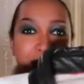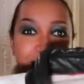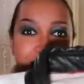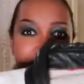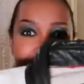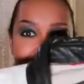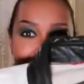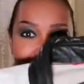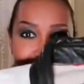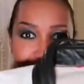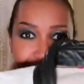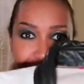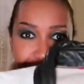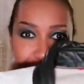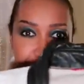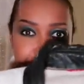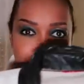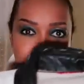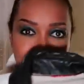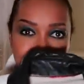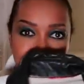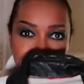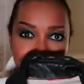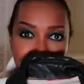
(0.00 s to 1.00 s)
part.
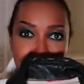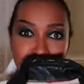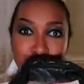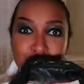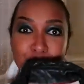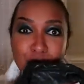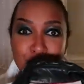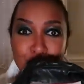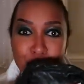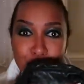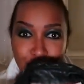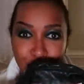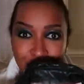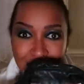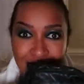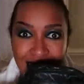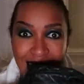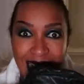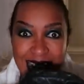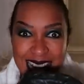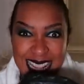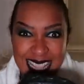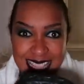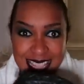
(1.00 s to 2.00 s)
Look
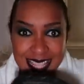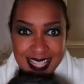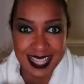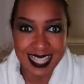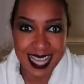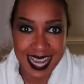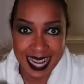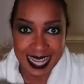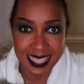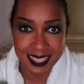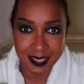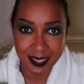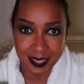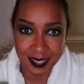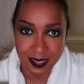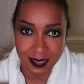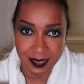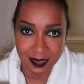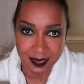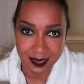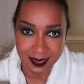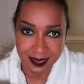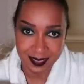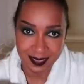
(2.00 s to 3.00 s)
at that.
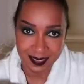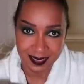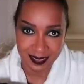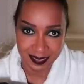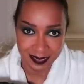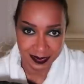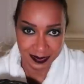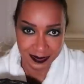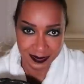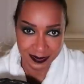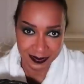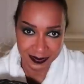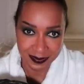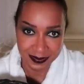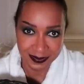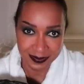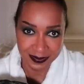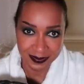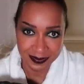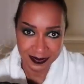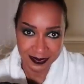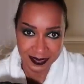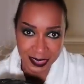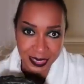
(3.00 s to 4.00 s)

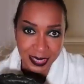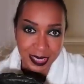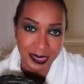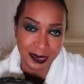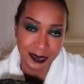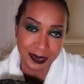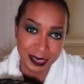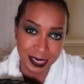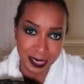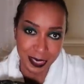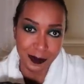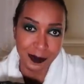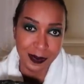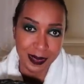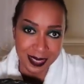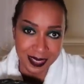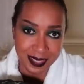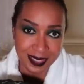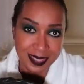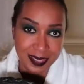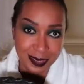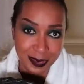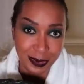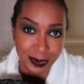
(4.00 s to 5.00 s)
You cannot tell me
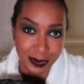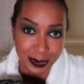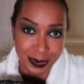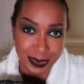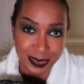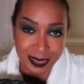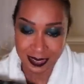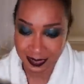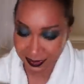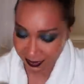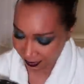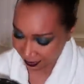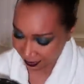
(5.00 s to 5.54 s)
this is not good.